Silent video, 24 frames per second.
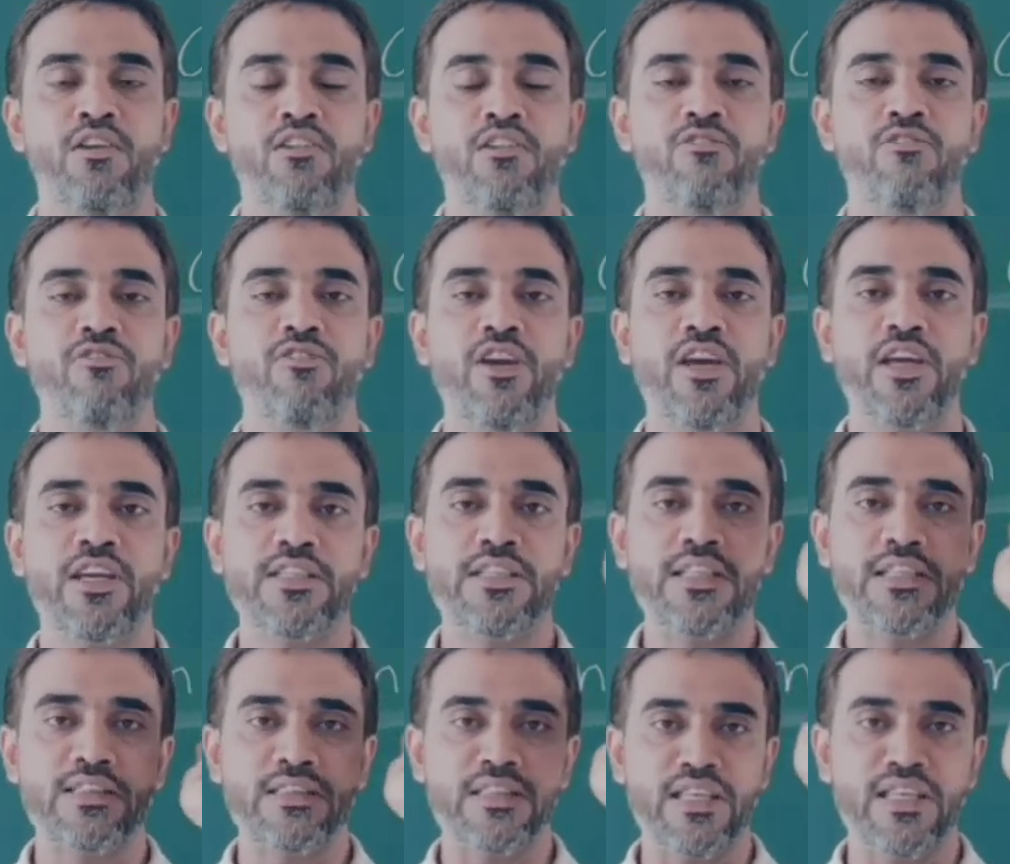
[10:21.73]
where
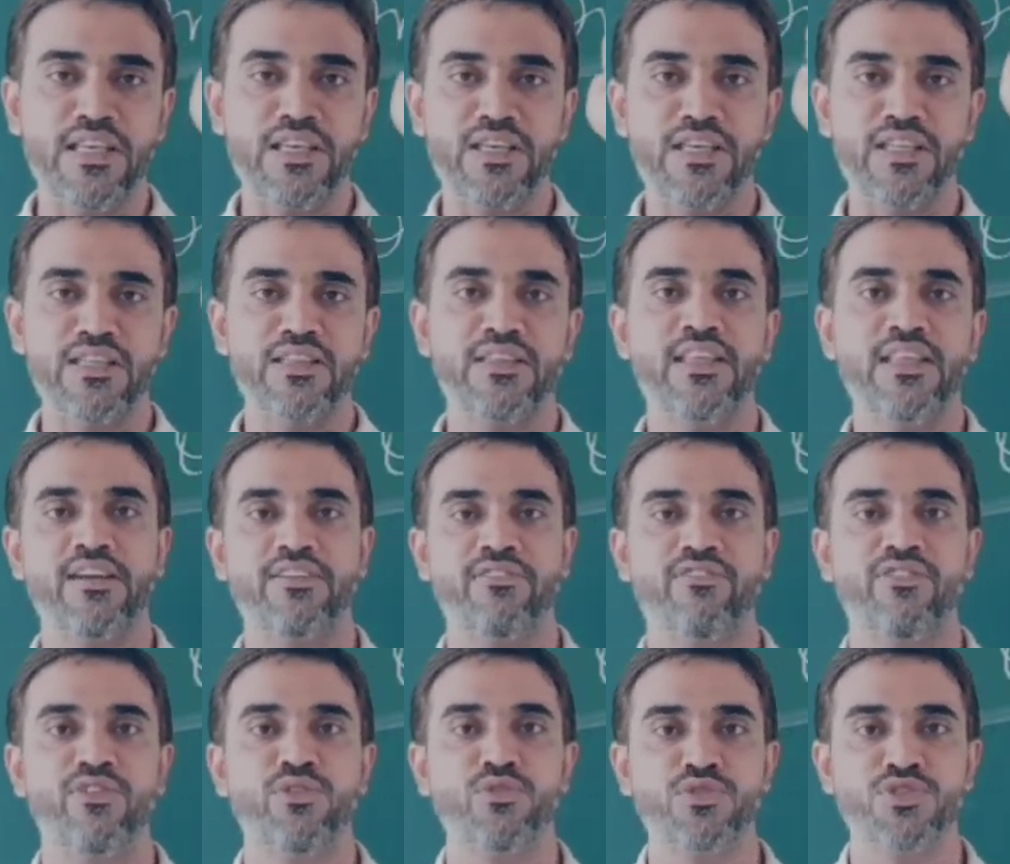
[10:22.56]
they think in their
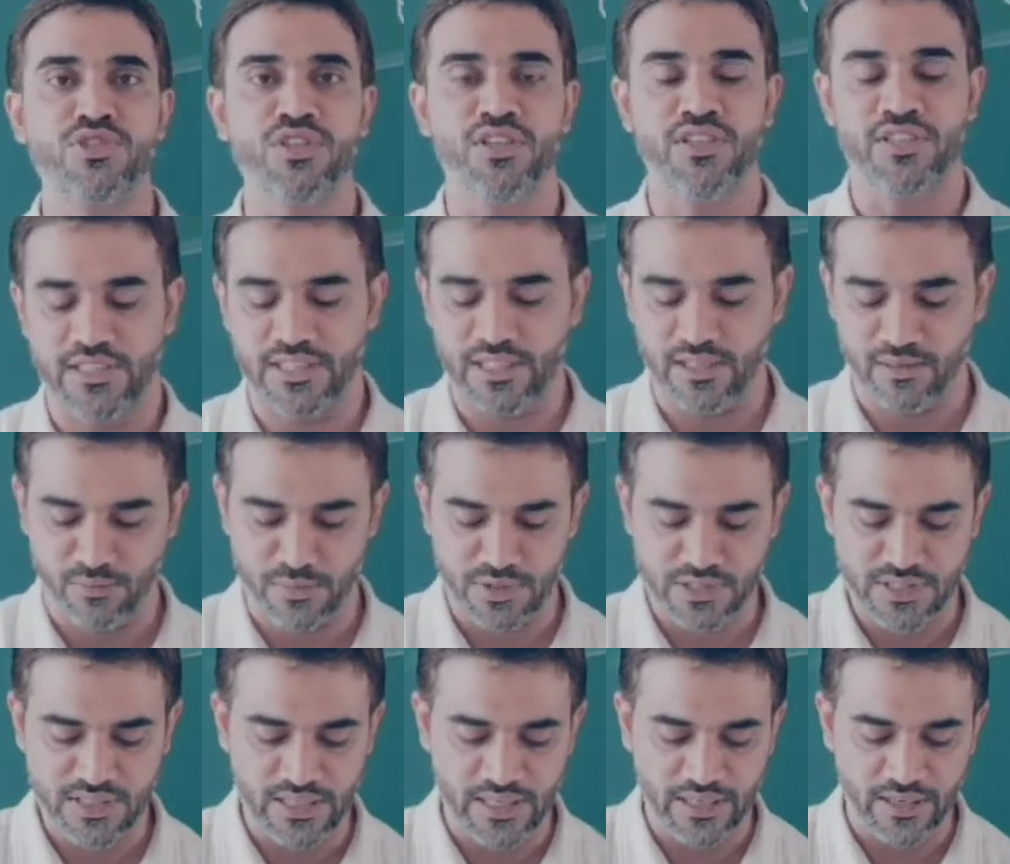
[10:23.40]
future term,
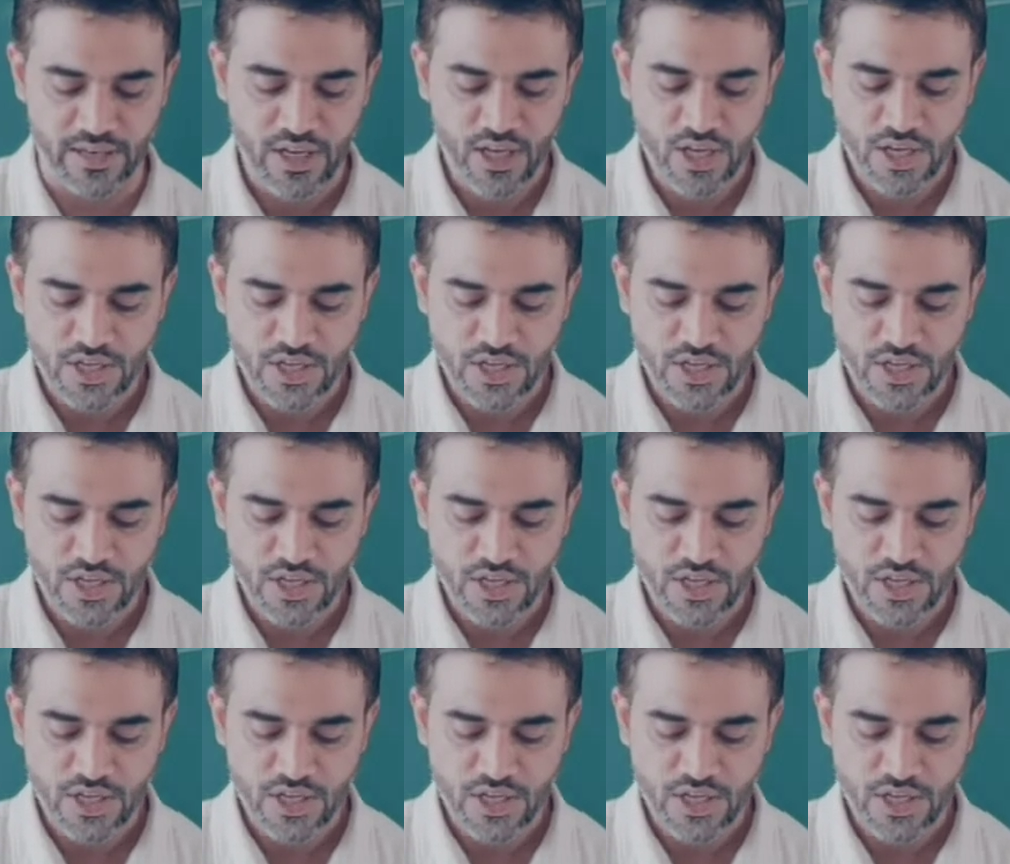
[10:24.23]
isn't it?